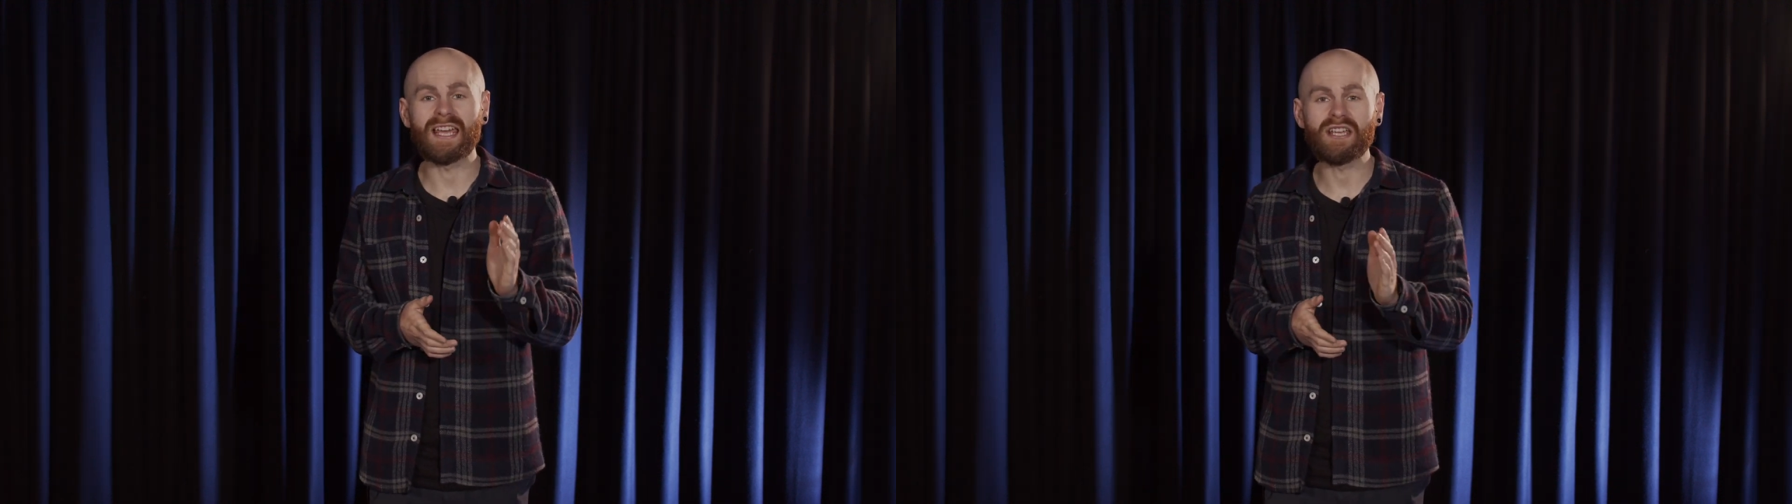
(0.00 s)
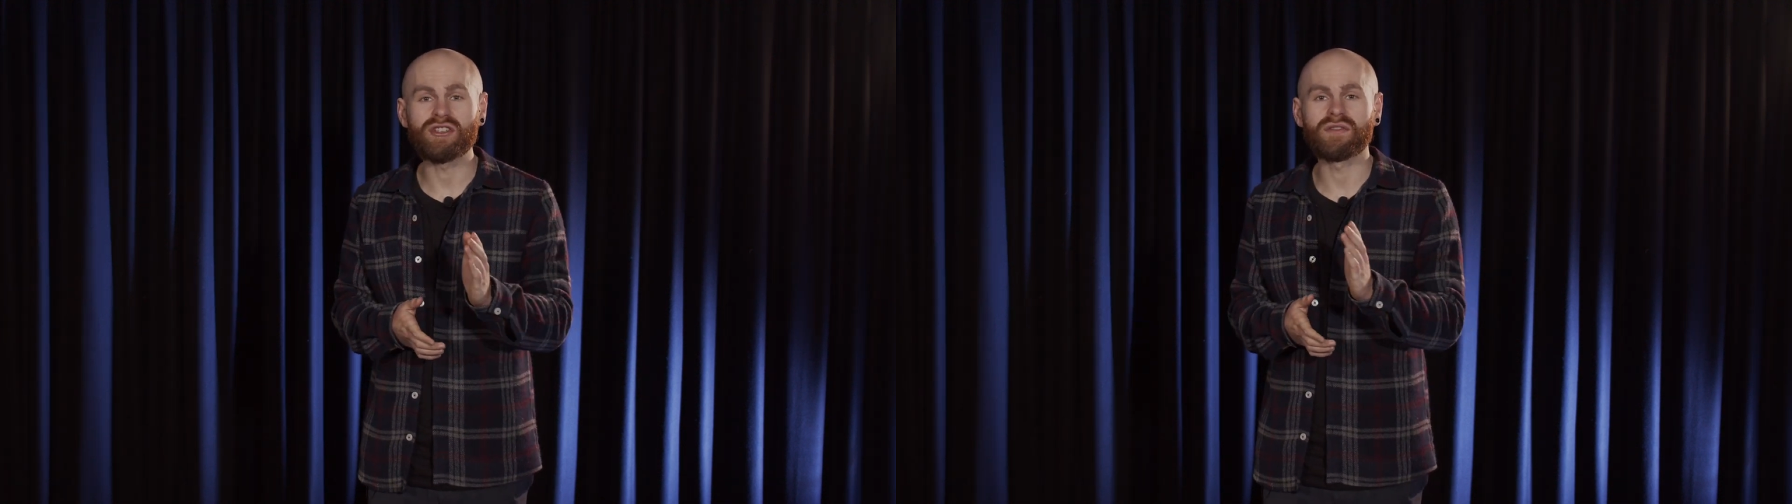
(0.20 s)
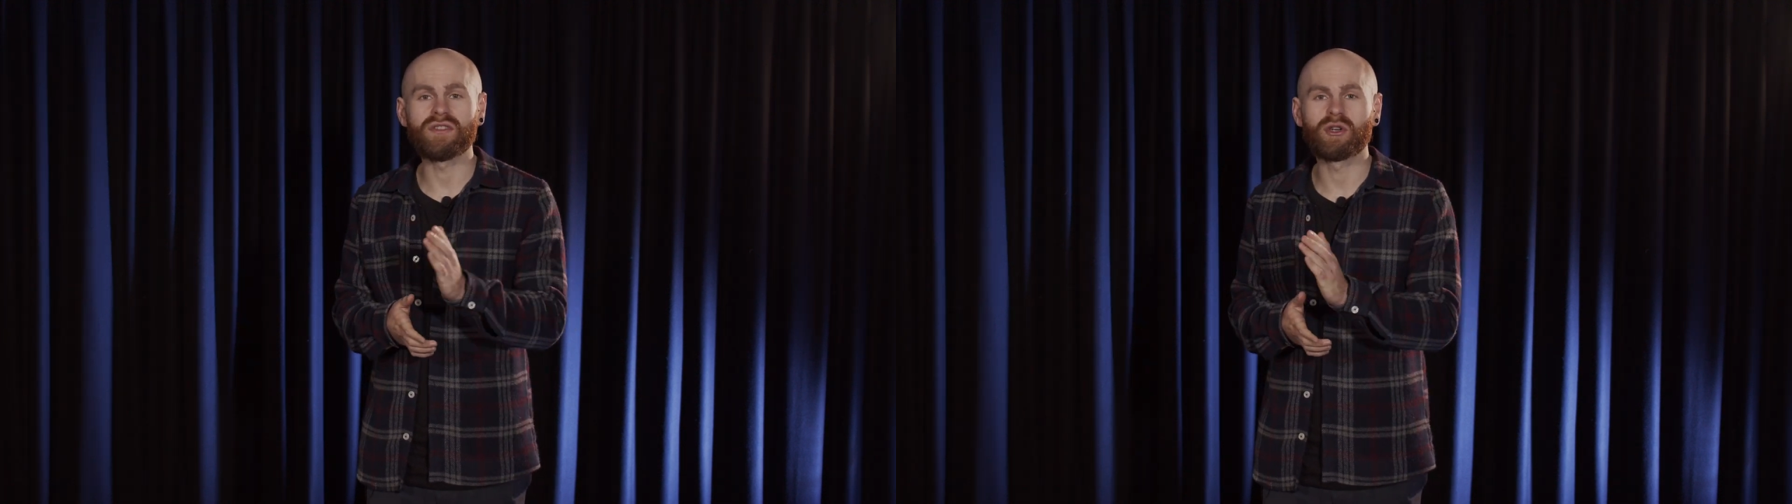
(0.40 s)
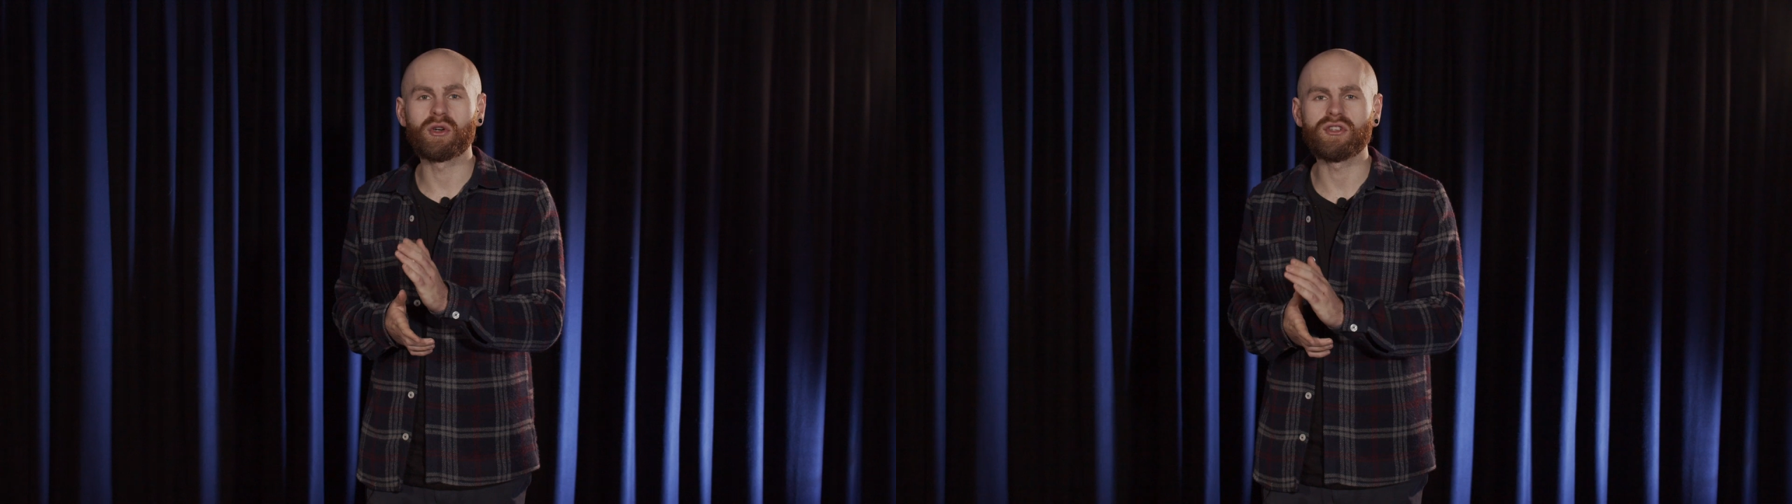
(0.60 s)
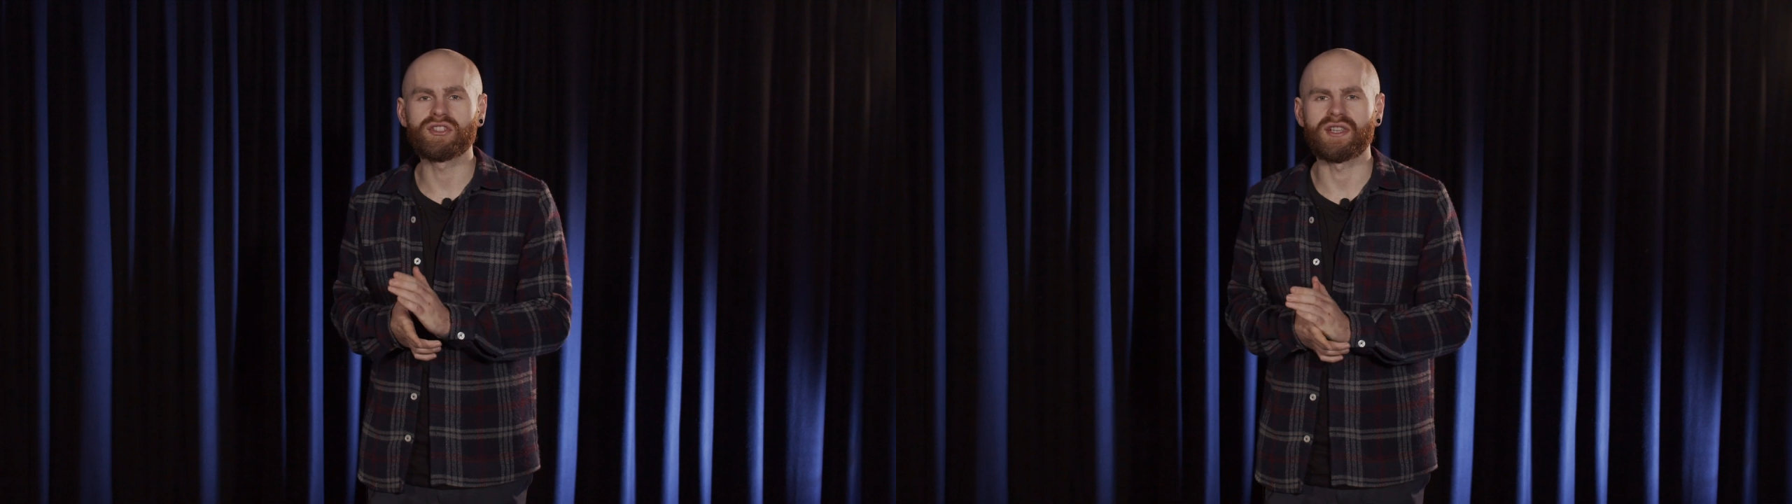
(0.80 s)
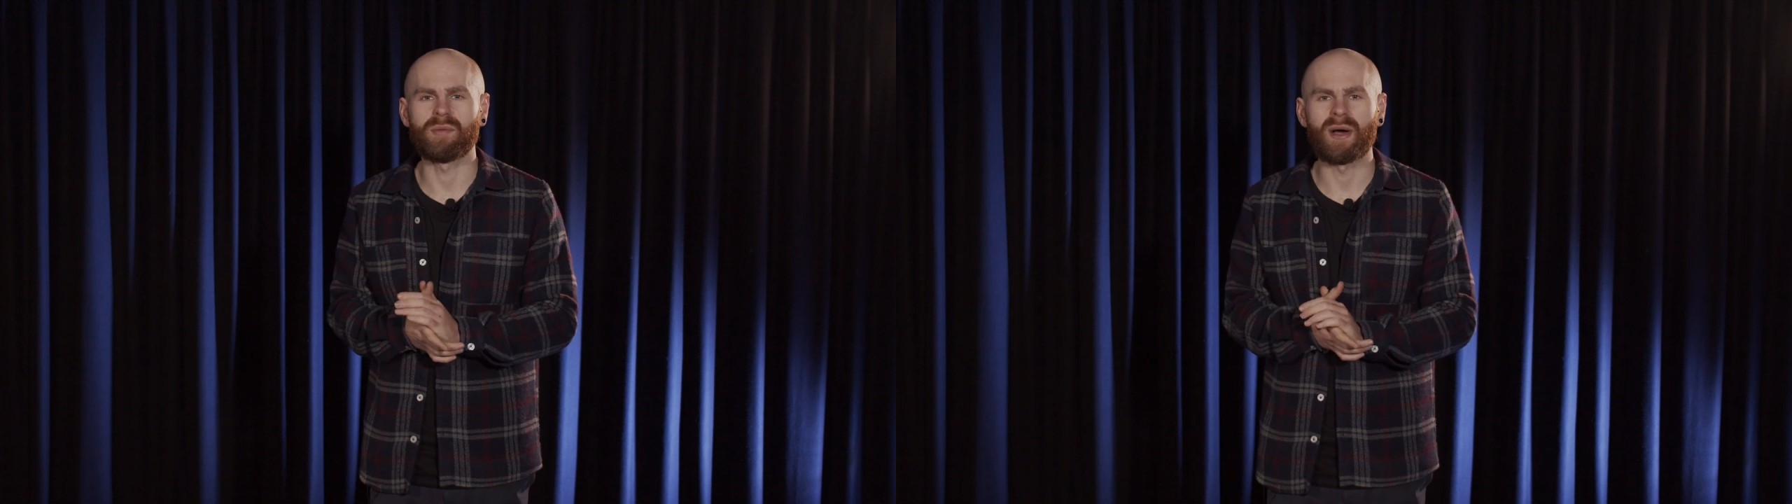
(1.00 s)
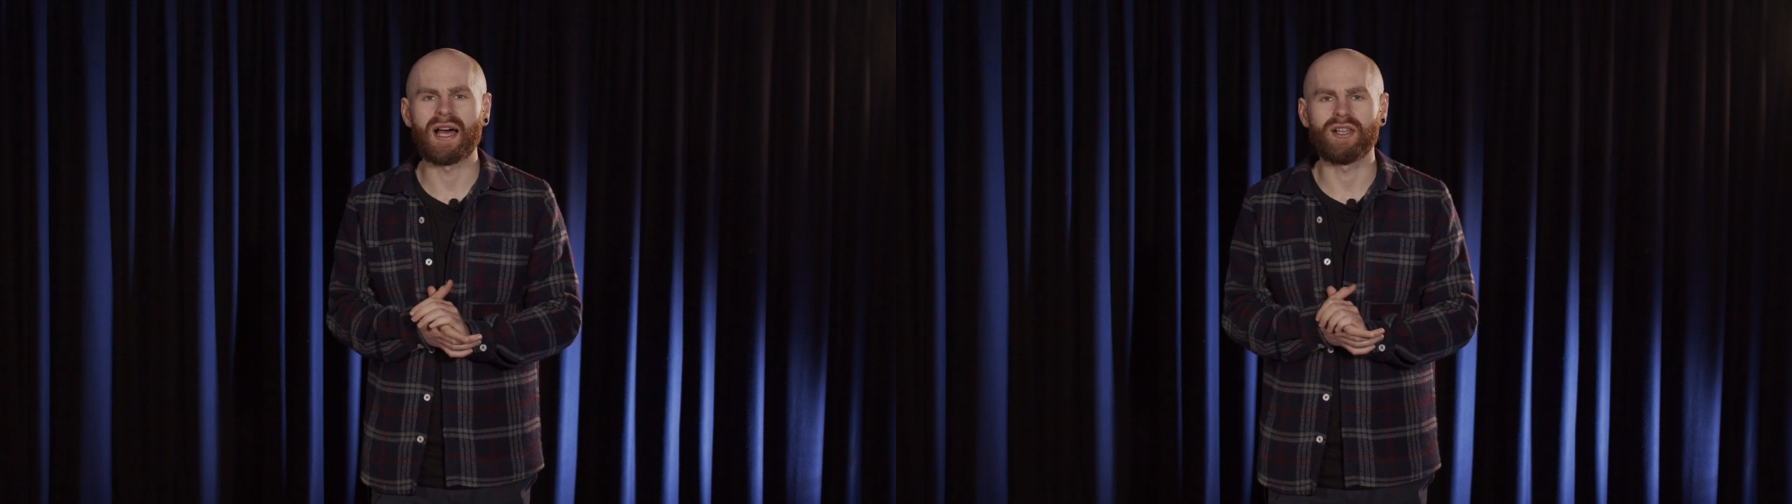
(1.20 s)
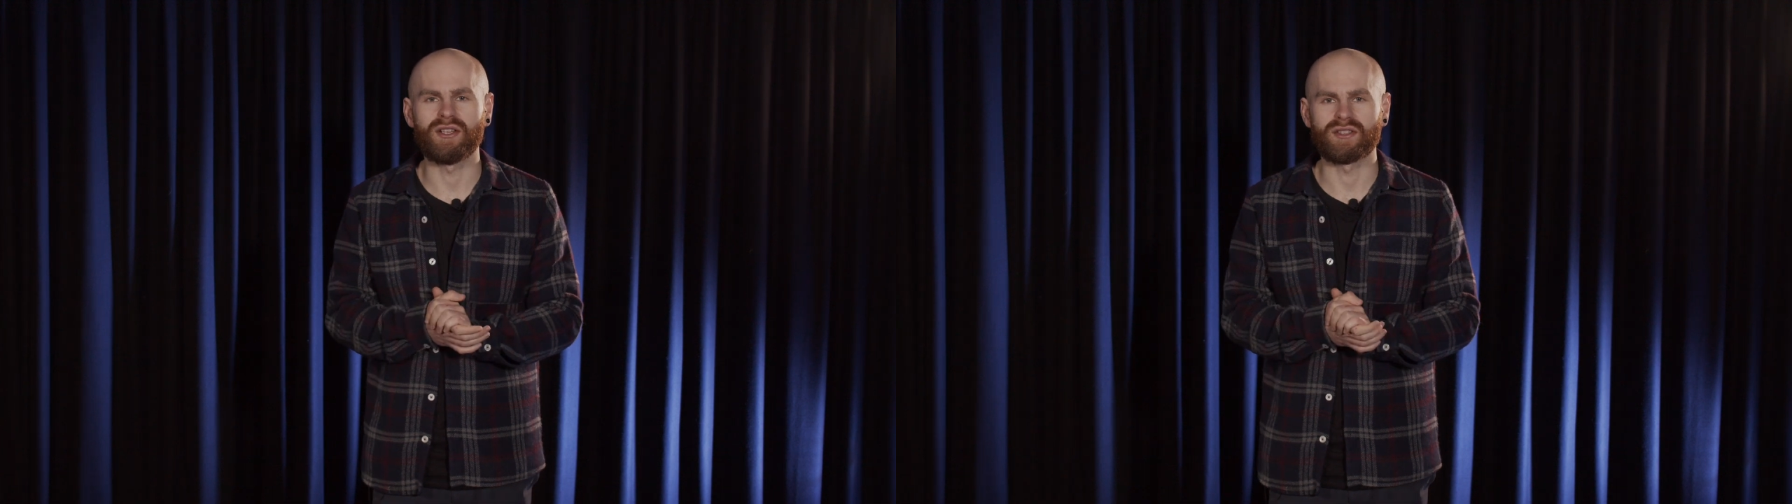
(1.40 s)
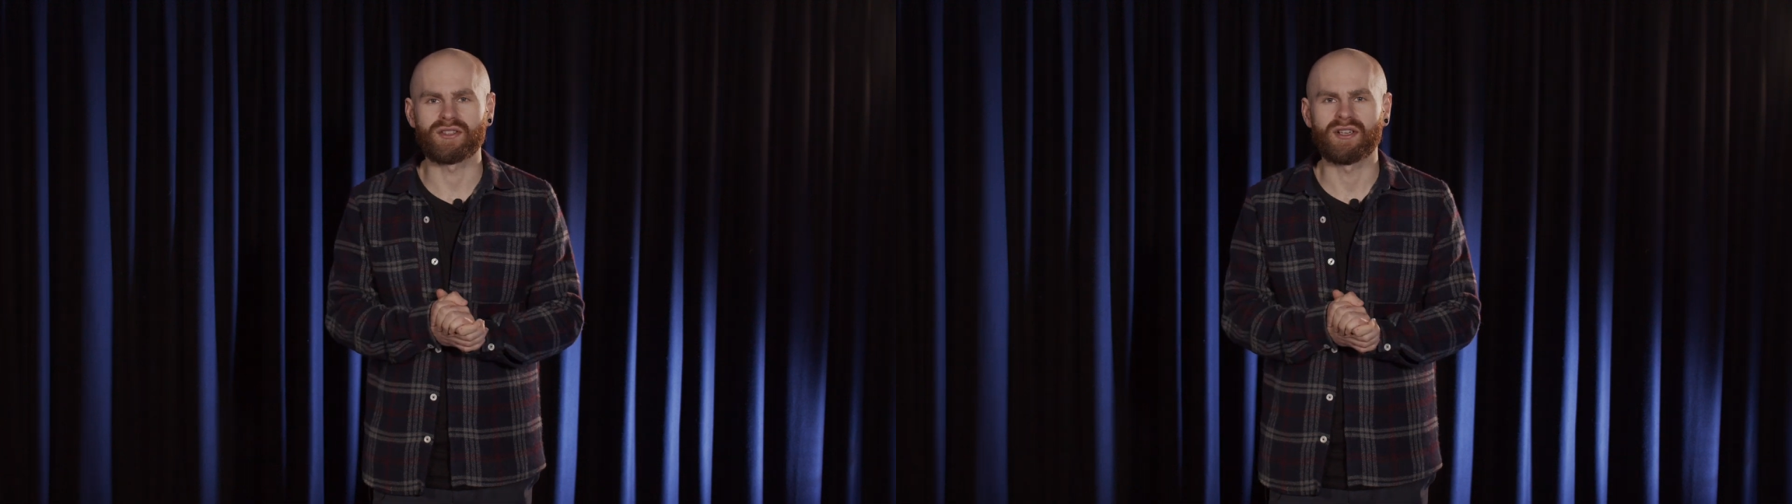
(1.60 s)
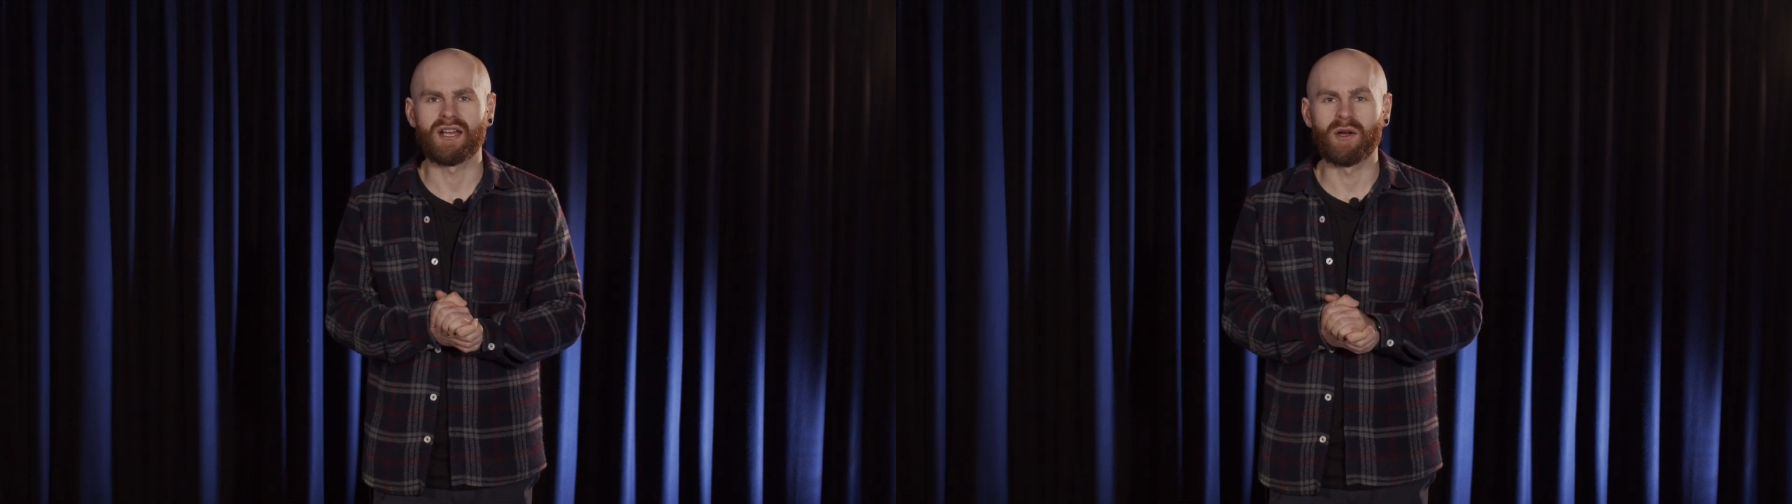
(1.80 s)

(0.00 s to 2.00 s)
each of the colours in the palettes